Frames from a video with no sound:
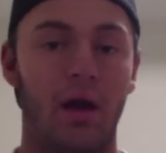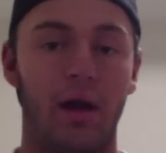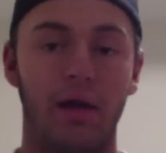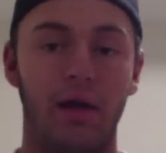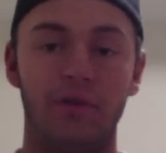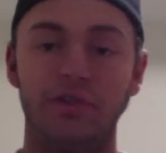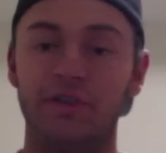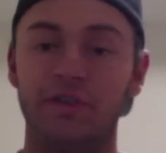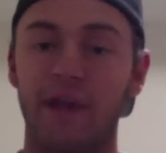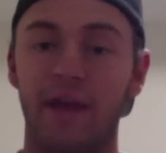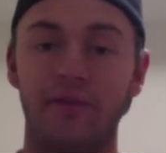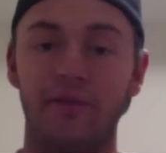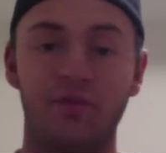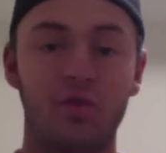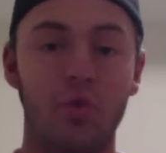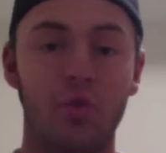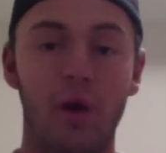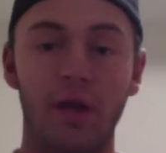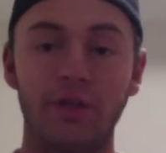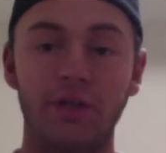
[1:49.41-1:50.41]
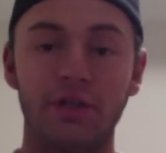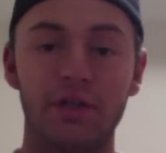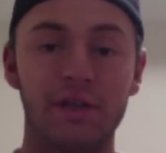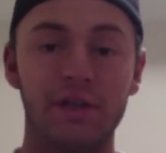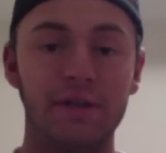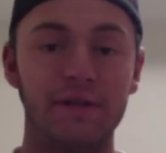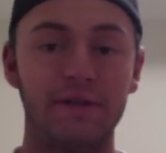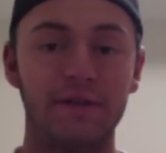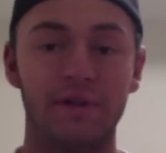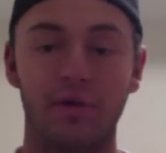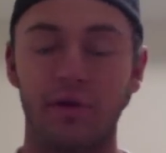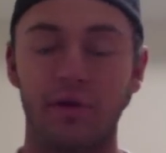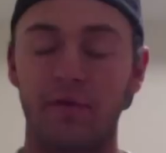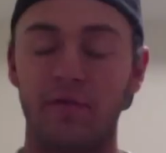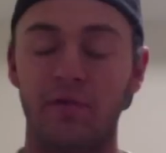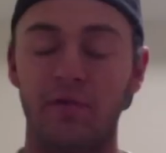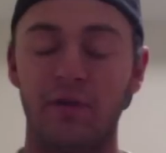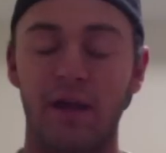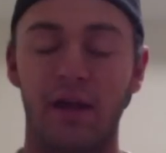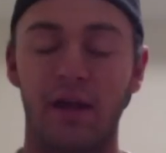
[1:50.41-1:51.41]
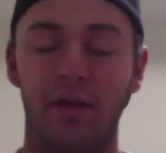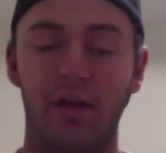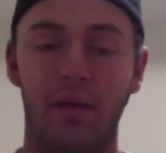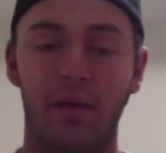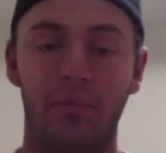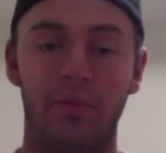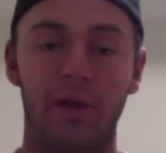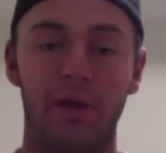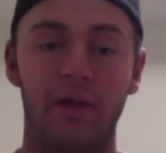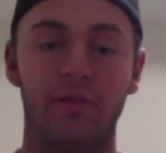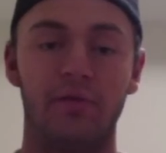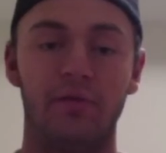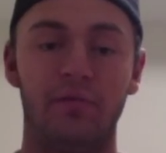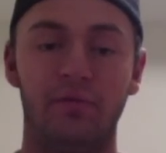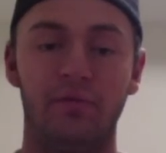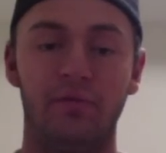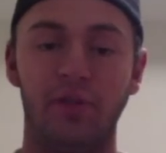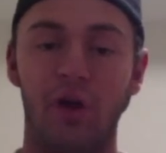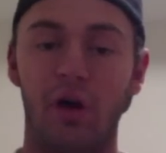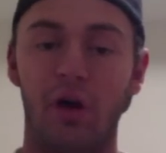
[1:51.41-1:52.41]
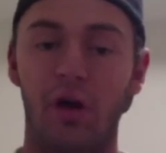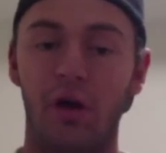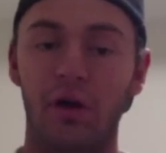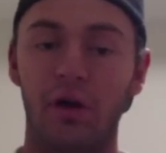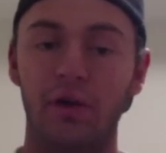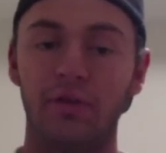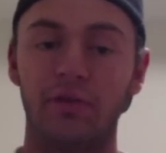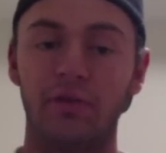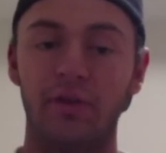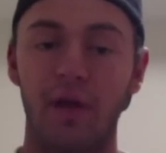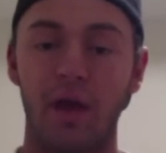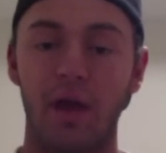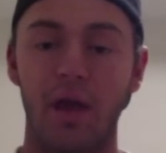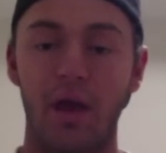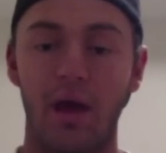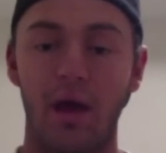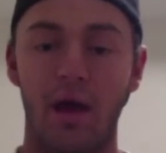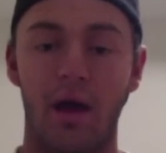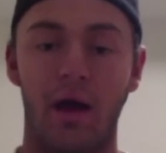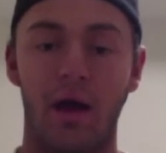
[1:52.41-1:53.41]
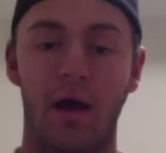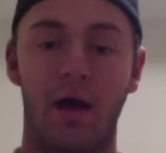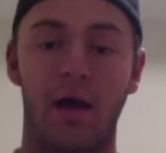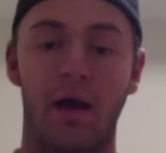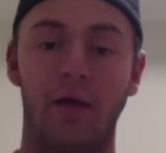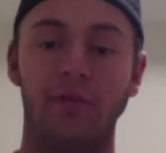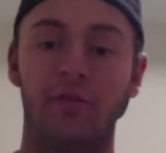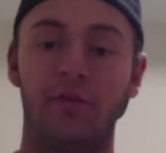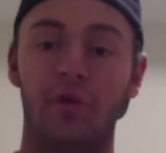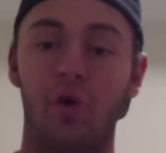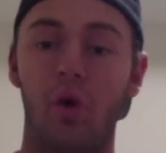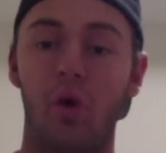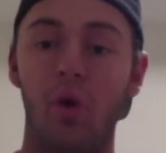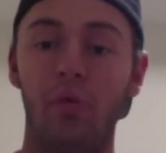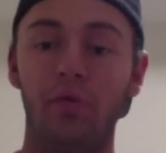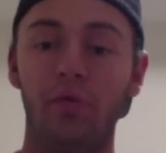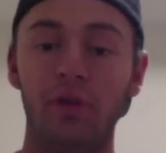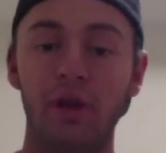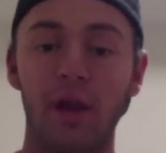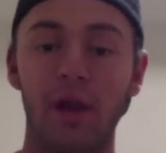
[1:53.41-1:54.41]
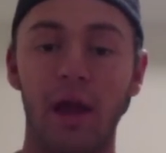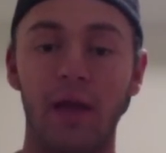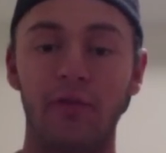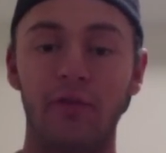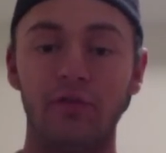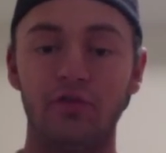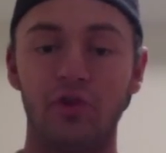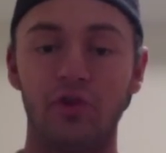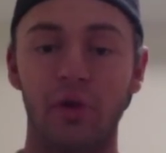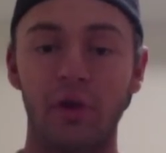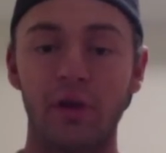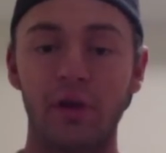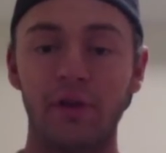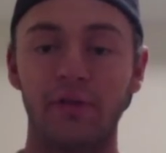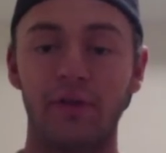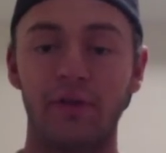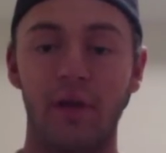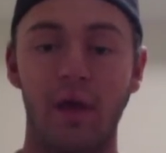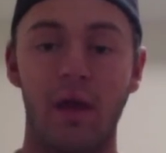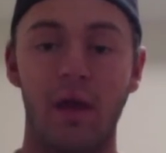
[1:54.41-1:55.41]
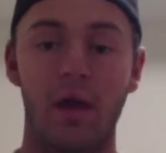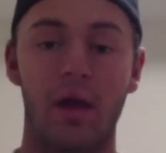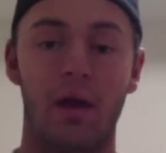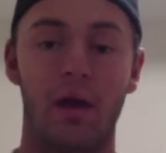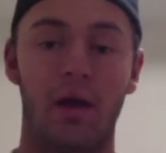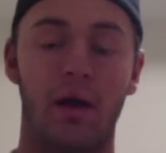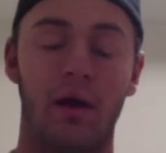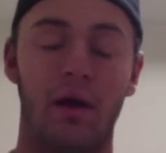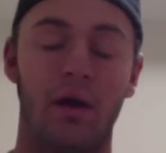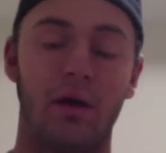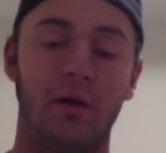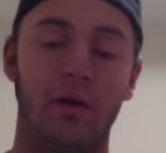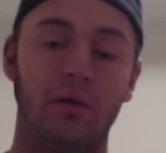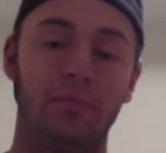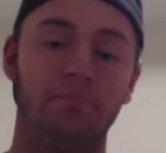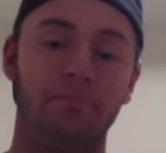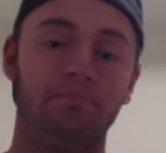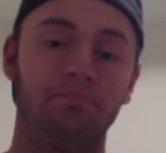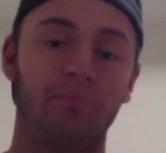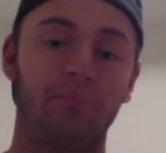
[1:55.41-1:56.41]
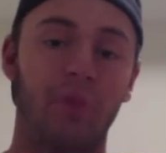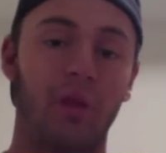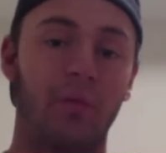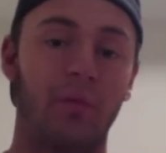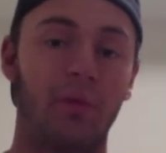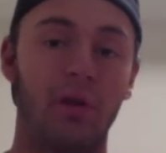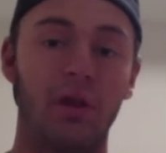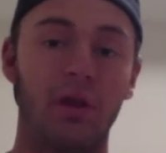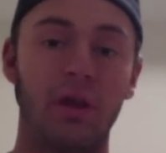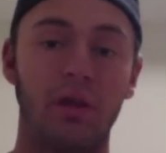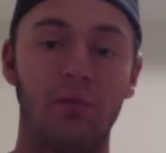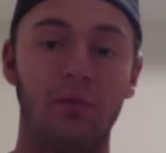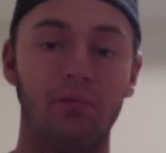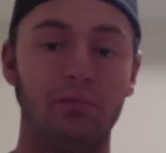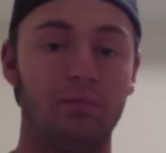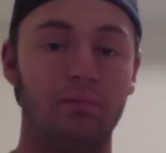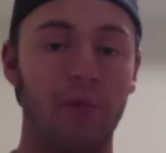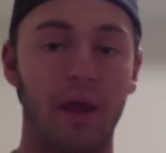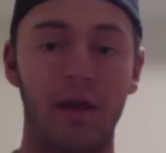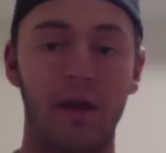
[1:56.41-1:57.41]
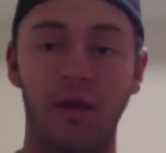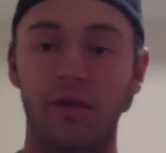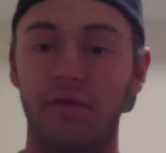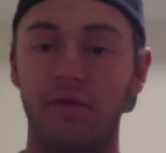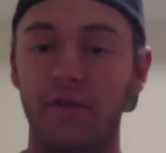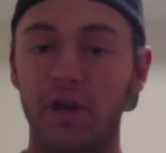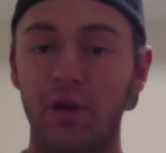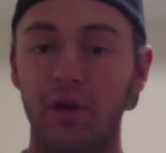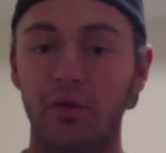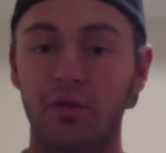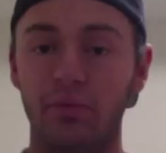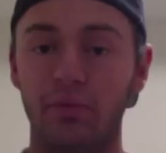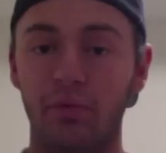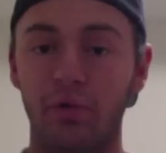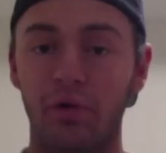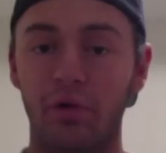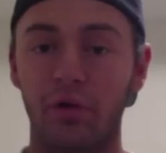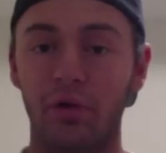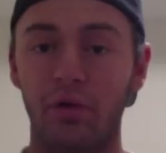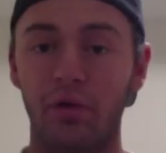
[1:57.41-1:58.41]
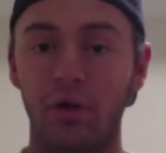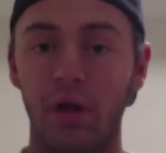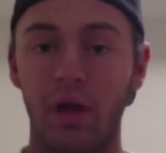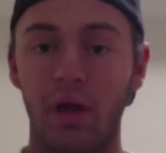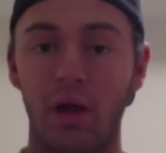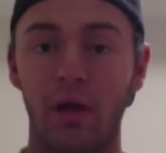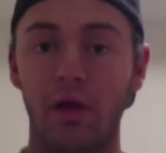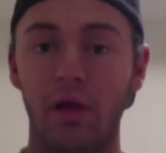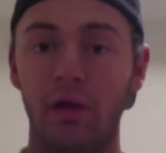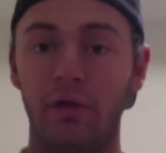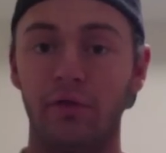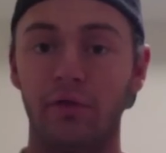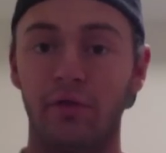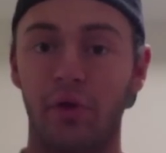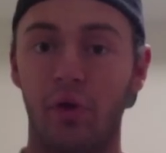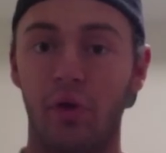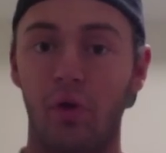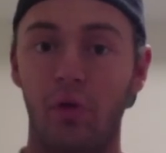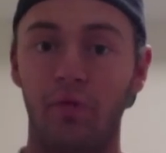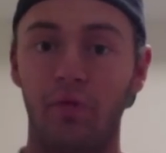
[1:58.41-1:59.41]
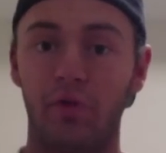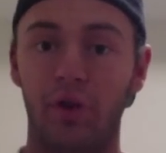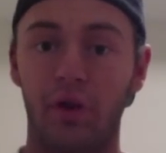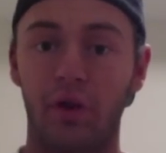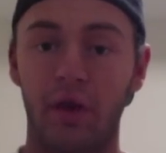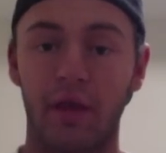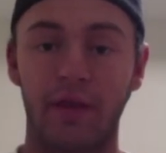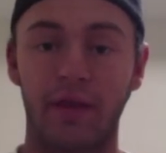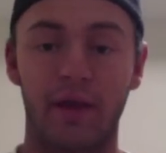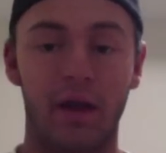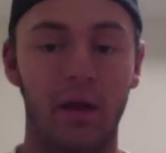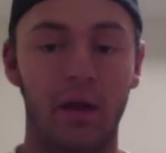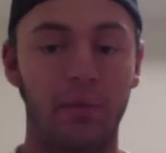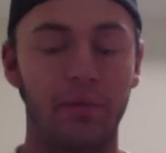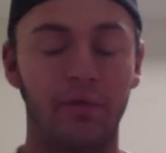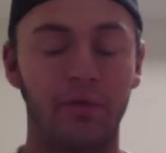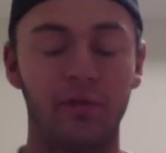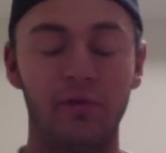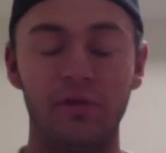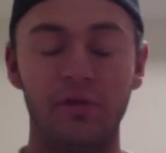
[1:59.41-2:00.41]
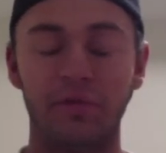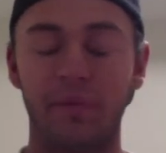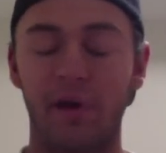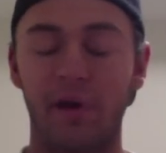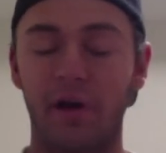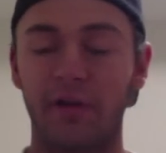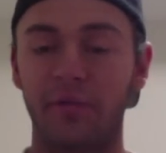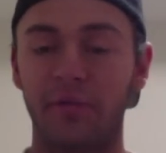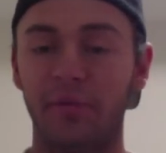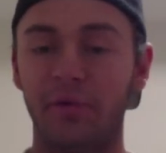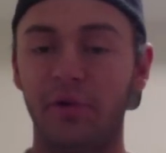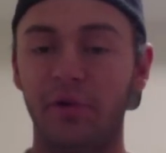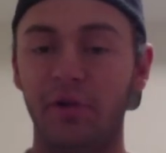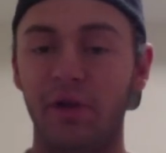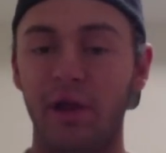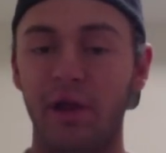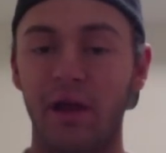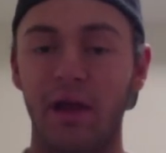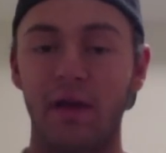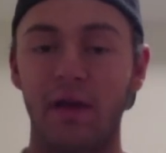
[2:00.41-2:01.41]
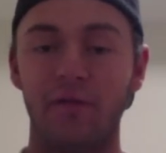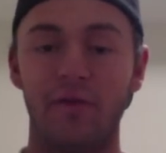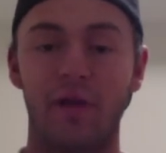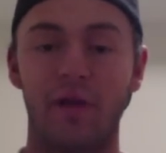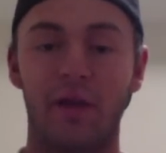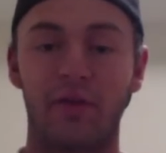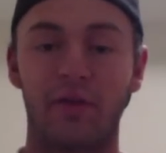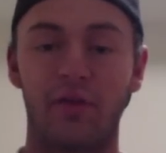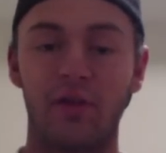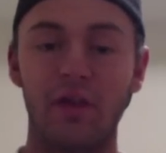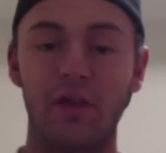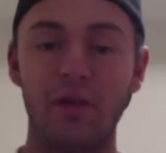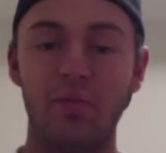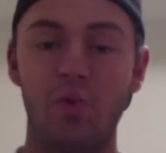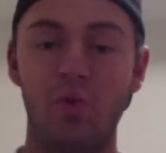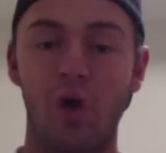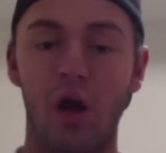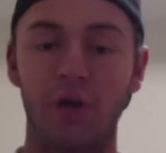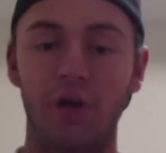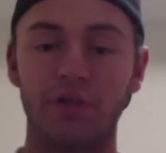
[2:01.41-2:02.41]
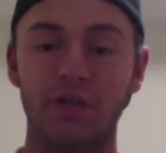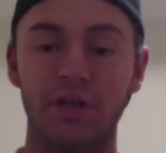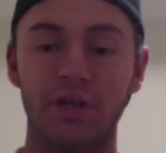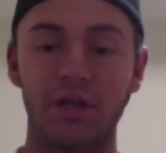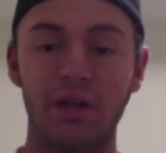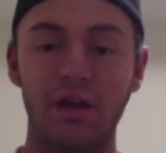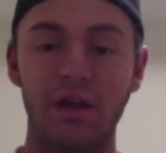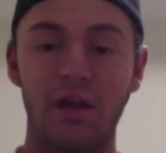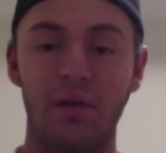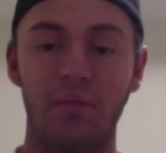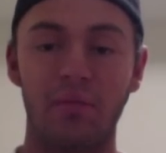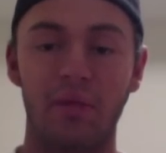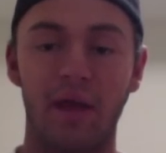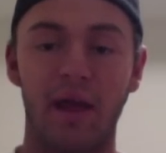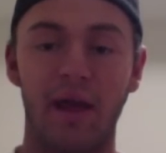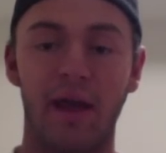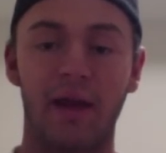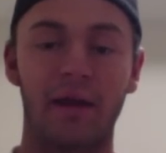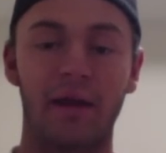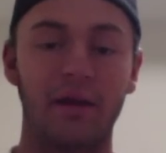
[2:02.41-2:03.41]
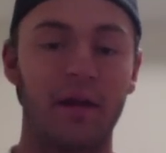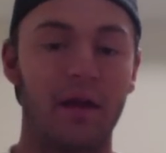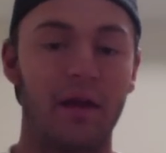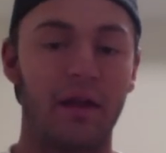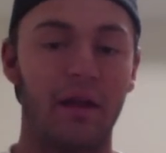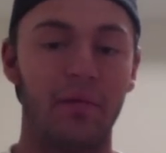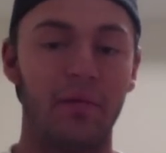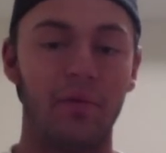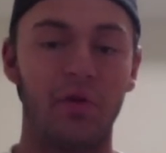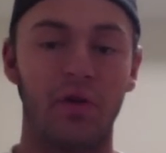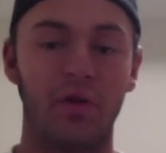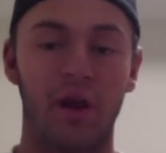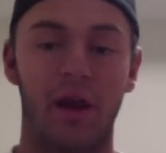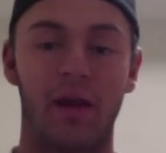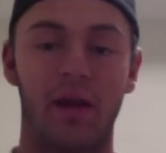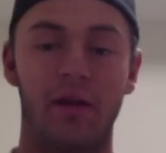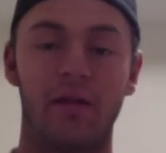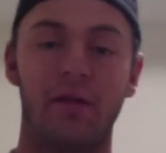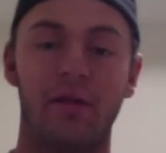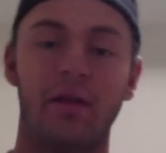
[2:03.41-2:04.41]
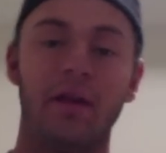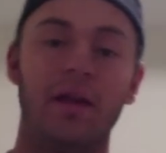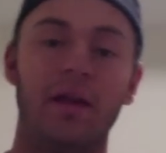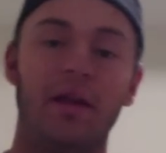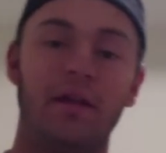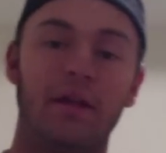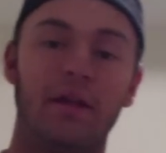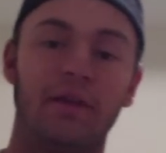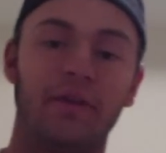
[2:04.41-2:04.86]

Just answer questions. I'll give you daily updates and vlogs. So hopefully you guys enjoy this. I'm going to make another video tomorrow. So hopefully I'll get that up as soon as possible. If you guys could keep watching, keep coming back, that'd be great. Thanks,